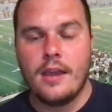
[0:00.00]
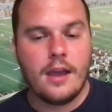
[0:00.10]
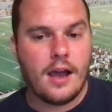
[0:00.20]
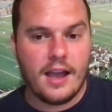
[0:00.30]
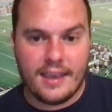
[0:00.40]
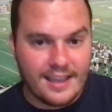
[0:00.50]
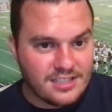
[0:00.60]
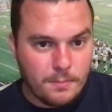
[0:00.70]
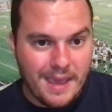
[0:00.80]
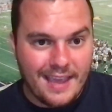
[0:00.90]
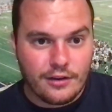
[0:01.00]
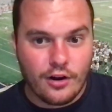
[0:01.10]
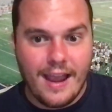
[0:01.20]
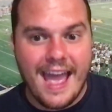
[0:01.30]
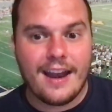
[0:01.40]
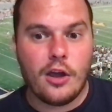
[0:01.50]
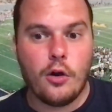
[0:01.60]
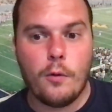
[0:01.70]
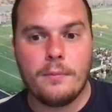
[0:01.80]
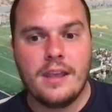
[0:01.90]
against Baylor at
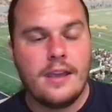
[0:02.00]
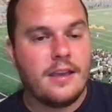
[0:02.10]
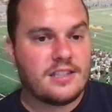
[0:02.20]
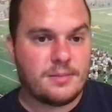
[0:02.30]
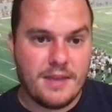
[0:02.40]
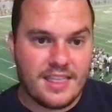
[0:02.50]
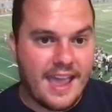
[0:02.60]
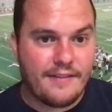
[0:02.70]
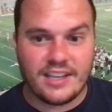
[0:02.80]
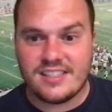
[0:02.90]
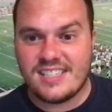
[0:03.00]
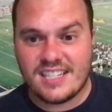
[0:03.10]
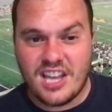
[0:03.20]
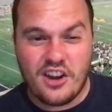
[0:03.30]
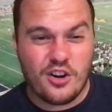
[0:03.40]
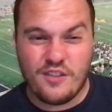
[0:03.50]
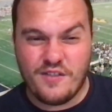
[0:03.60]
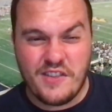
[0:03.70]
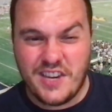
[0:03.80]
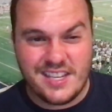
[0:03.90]
home. Smith having
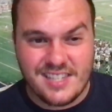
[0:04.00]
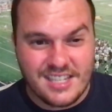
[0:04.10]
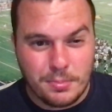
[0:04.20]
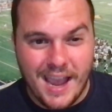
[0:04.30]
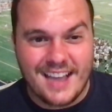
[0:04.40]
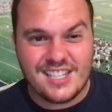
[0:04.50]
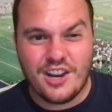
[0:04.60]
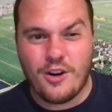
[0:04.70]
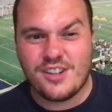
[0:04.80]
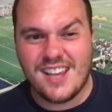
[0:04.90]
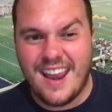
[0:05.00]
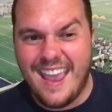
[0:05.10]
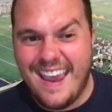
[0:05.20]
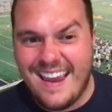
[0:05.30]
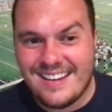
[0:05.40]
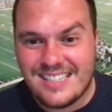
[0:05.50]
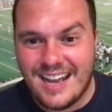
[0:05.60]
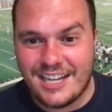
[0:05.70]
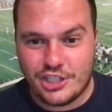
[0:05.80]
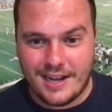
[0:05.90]
656 passing yards and 8
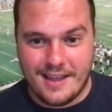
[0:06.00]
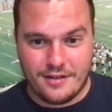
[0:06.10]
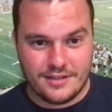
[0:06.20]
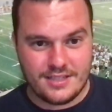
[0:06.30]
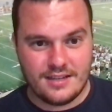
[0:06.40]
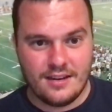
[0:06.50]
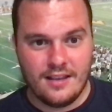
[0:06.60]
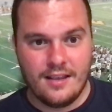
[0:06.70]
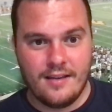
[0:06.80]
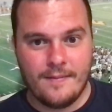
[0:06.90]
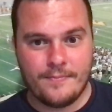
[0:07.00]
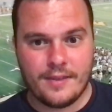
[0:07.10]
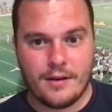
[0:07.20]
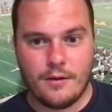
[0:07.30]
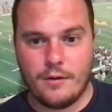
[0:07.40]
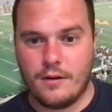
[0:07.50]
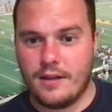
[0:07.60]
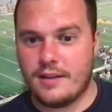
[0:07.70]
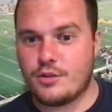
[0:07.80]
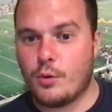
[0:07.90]
touchdowns.
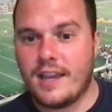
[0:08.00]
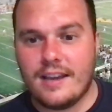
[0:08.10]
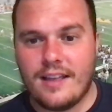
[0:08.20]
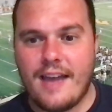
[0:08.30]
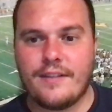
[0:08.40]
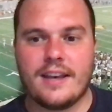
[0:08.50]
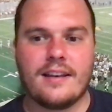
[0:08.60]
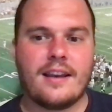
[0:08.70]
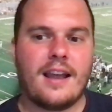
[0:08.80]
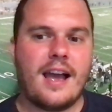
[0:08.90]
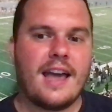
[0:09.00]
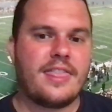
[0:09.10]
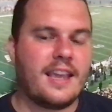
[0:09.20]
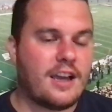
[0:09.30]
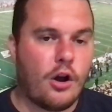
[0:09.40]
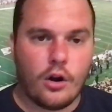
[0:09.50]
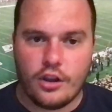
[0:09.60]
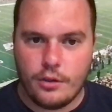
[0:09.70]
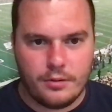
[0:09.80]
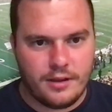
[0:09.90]
2011, I think
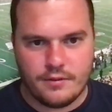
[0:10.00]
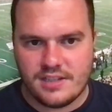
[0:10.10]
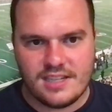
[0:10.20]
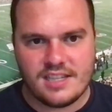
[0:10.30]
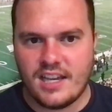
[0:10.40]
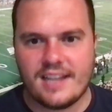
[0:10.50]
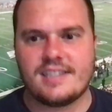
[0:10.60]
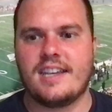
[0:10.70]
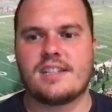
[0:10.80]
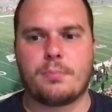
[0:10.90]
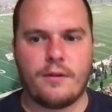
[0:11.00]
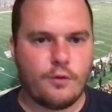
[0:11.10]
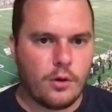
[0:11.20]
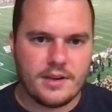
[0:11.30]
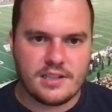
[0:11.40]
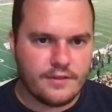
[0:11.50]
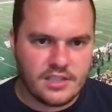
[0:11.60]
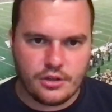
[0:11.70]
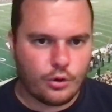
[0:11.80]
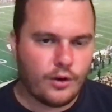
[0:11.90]
arguably was his gutsiest performance of
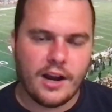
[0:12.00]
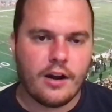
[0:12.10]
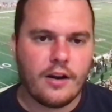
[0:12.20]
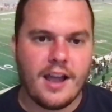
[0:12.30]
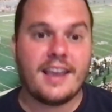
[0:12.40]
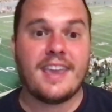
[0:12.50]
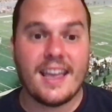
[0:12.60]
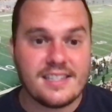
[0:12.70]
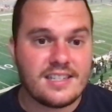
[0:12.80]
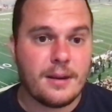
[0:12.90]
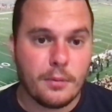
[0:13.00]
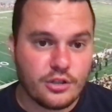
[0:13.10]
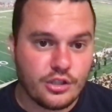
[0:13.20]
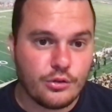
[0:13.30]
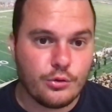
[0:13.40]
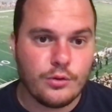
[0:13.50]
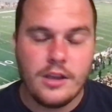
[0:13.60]
his career against number 2